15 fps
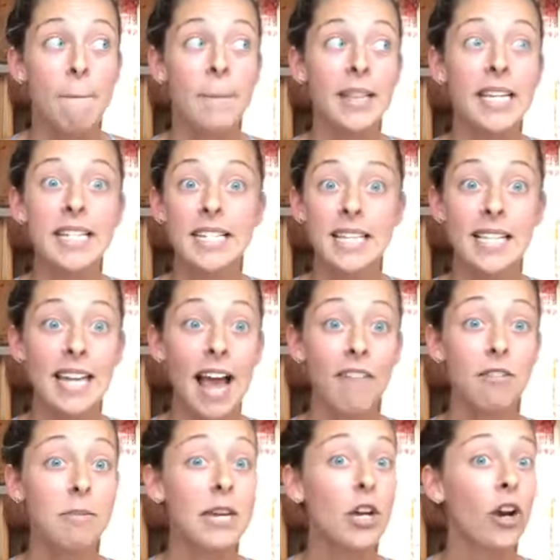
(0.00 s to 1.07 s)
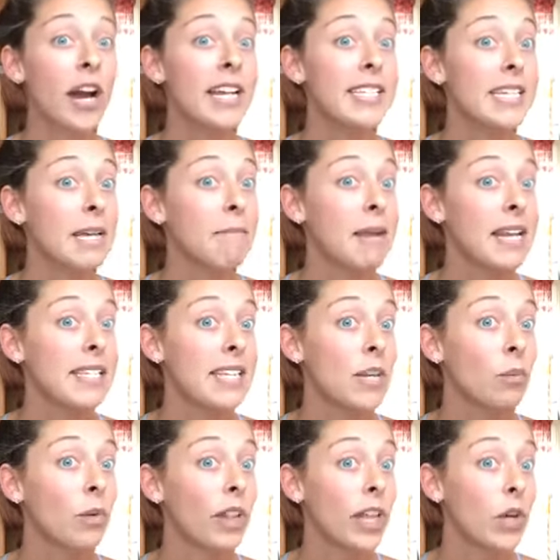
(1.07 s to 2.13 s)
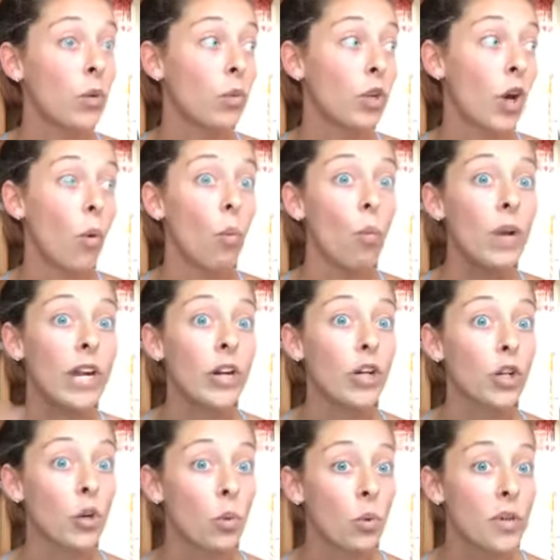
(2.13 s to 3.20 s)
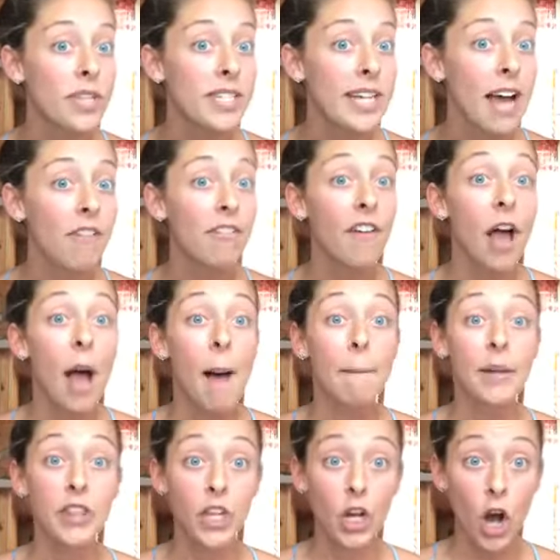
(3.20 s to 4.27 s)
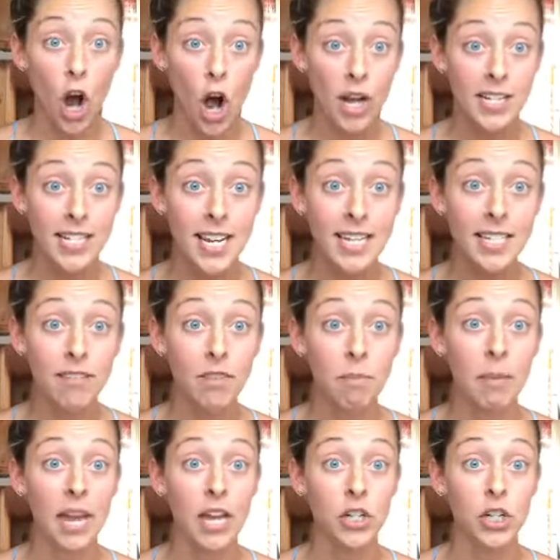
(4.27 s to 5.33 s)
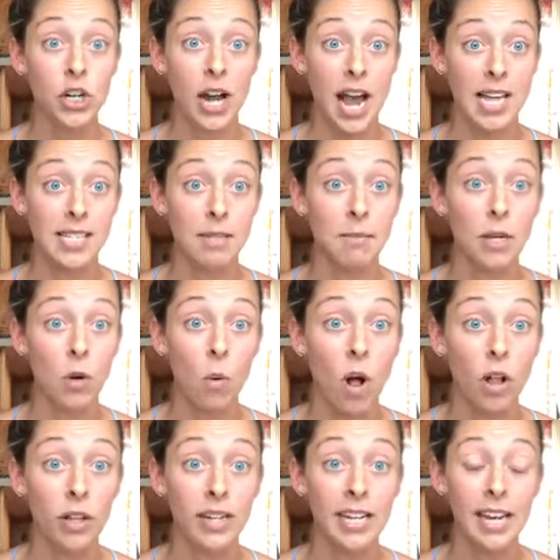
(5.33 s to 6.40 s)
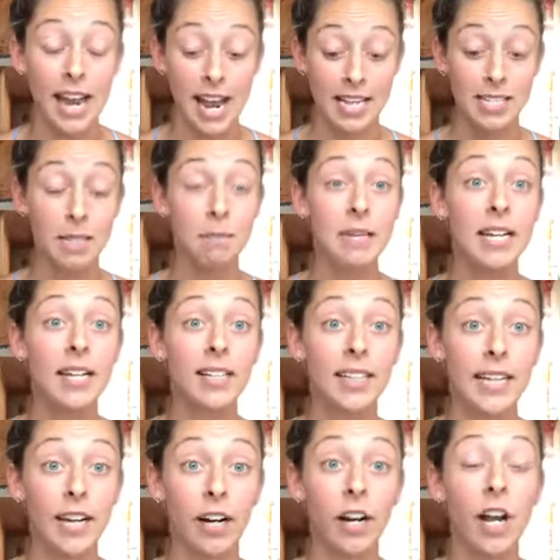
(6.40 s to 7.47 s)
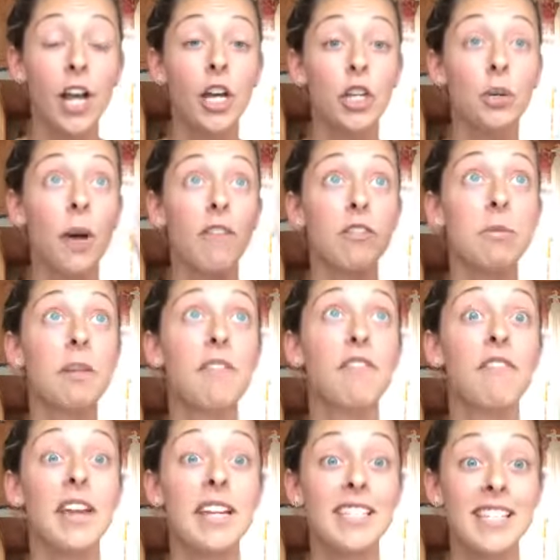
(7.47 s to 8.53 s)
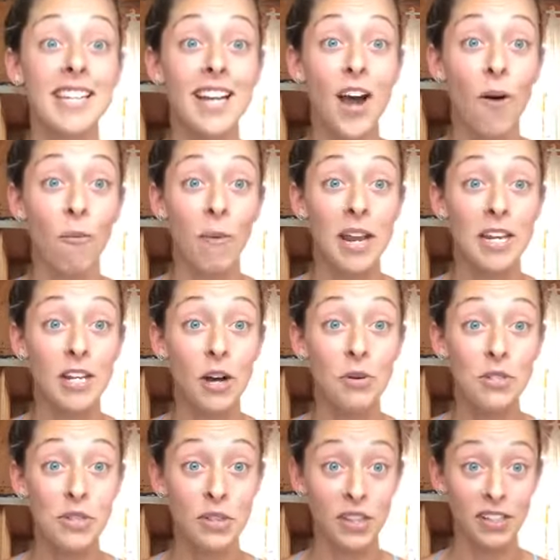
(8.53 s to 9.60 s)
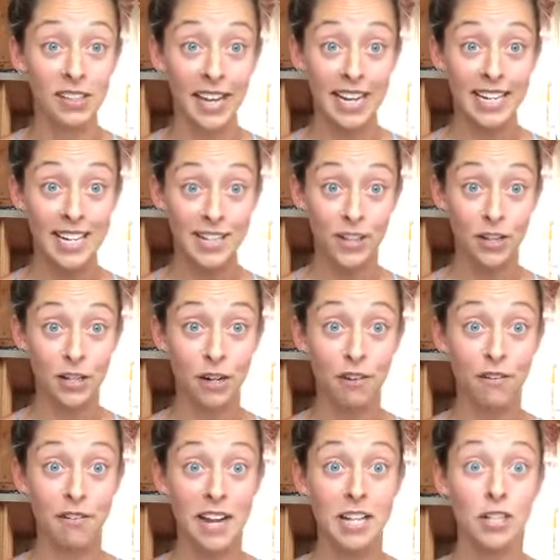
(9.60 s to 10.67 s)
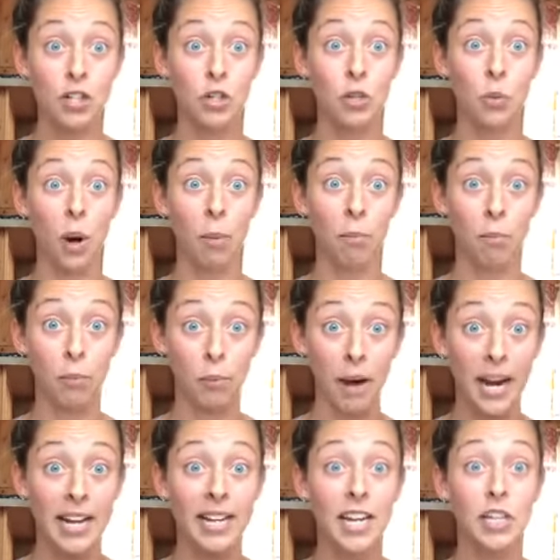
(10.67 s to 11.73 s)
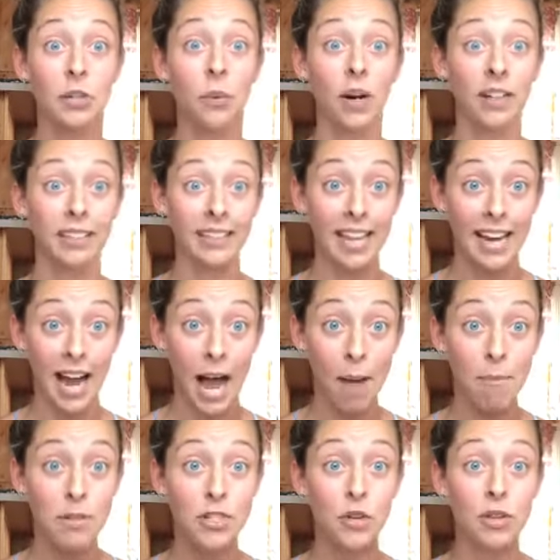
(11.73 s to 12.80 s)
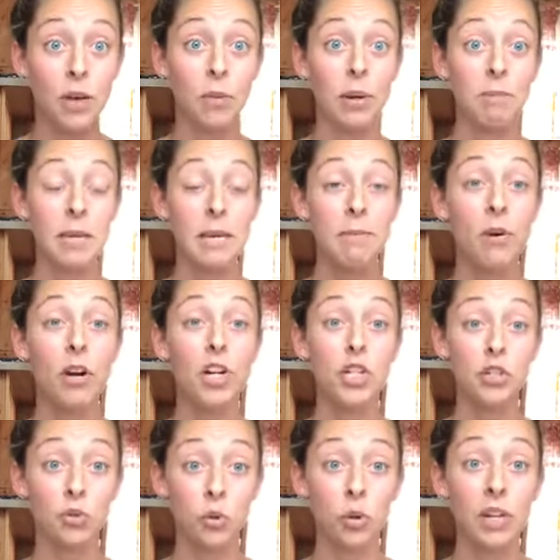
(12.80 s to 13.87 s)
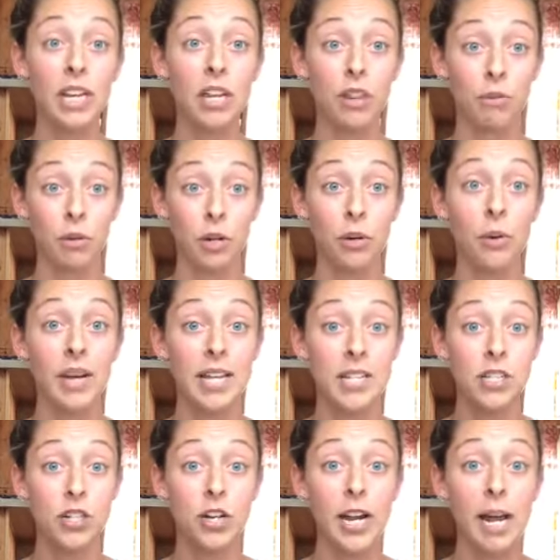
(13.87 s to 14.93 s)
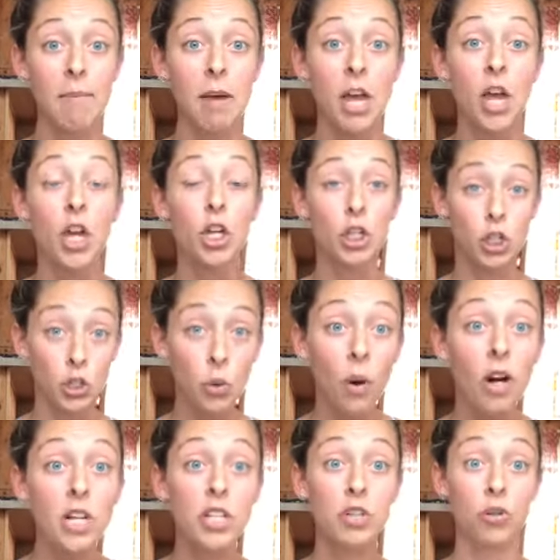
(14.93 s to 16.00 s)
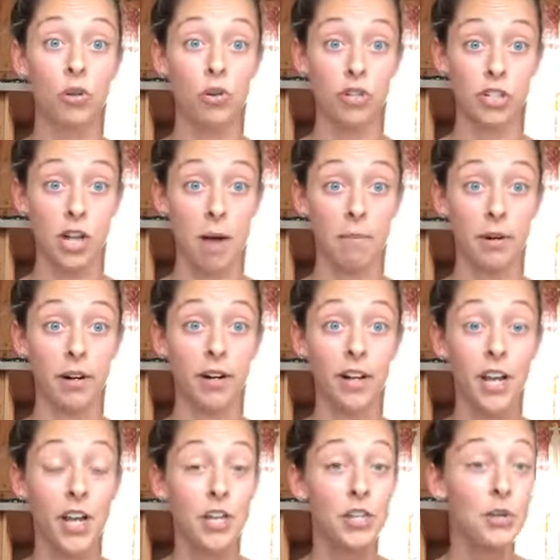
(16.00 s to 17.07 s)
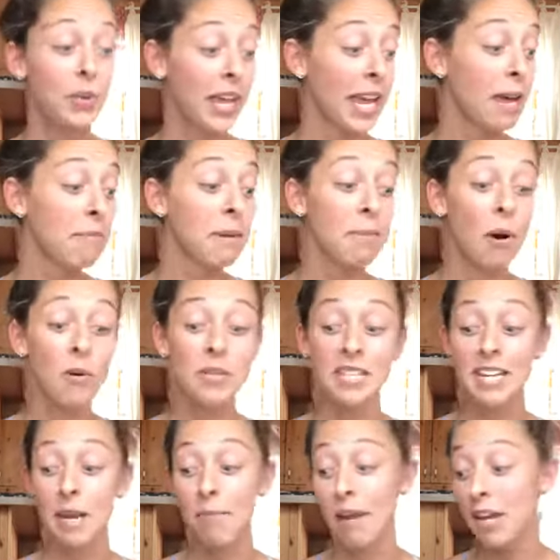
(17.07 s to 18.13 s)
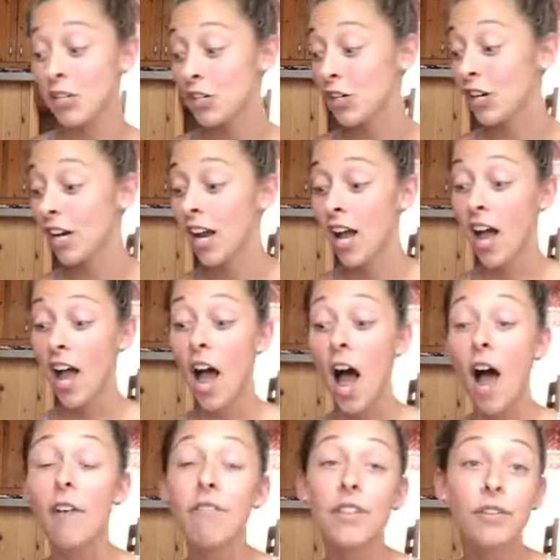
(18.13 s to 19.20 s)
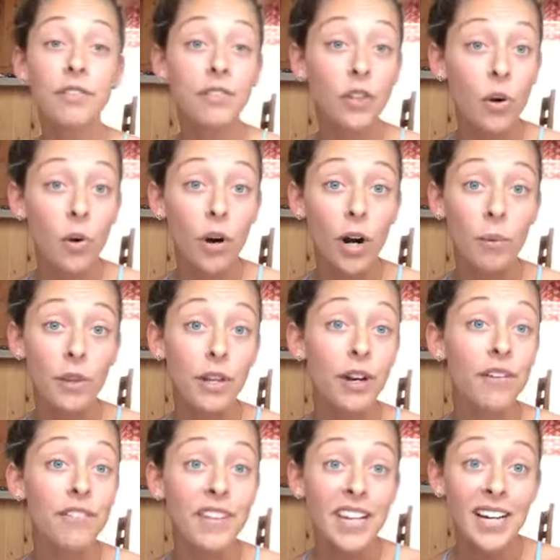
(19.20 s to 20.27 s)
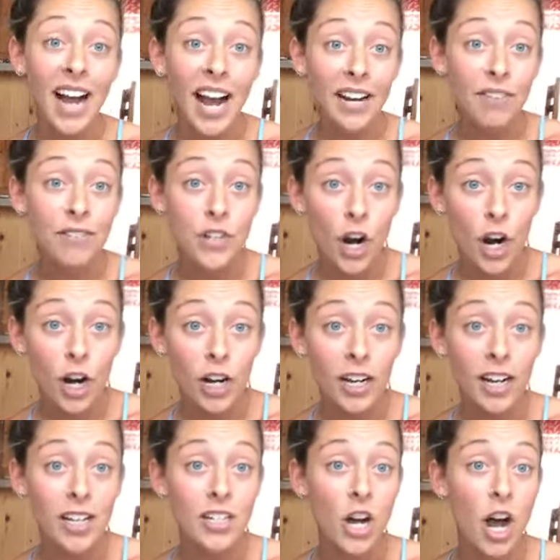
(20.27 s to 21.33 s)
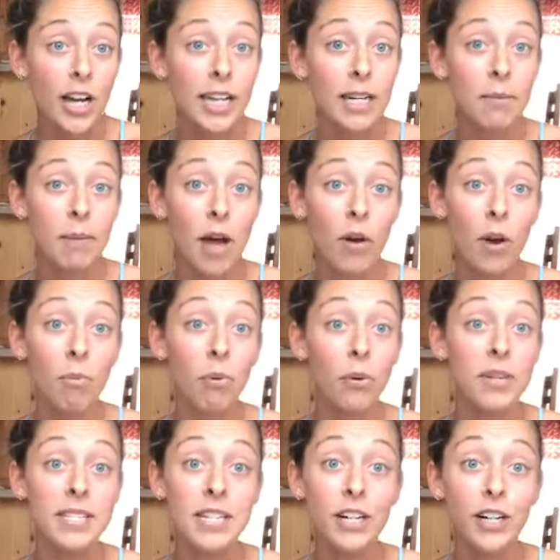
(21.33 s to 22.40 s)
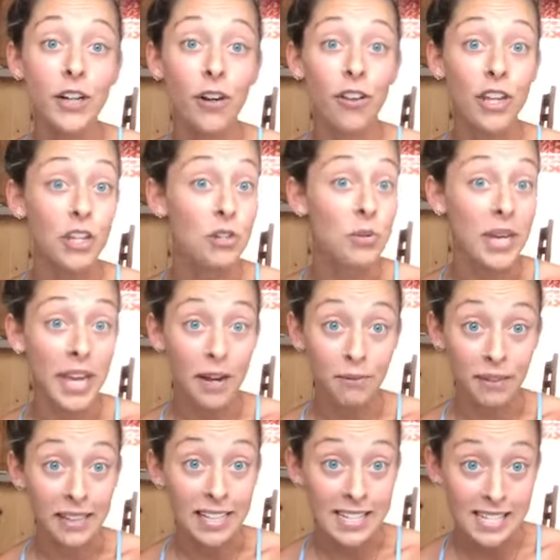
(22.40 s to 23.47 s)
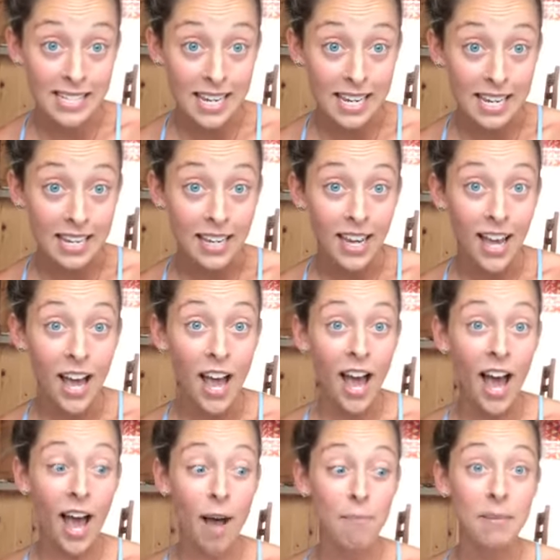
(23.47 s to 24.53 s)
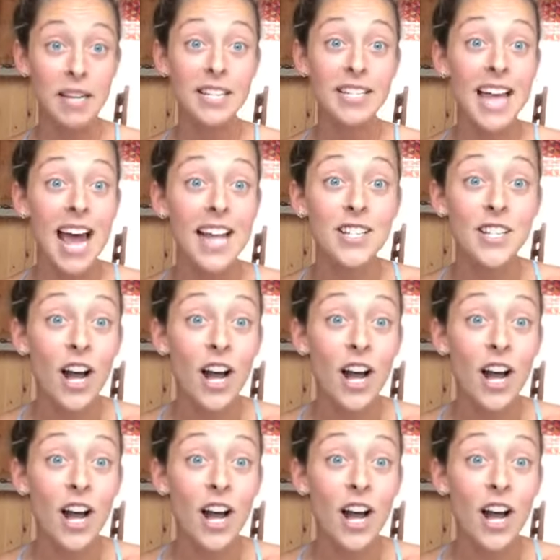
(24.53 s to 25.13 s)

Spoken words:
But it doesn't have to be crazy, amazing, really, weird, cool stuff. But the content of the picture has to be quality. It has to be clear. You have to be facing a window so the light is on your face. So you are bright and you are lit up so that when people are scrolling through Instagram, you are a scroll stopper. You can't be posting a picture of the floor with your feet kind of dark talking about a bowl of cereal that you can't really see, because that's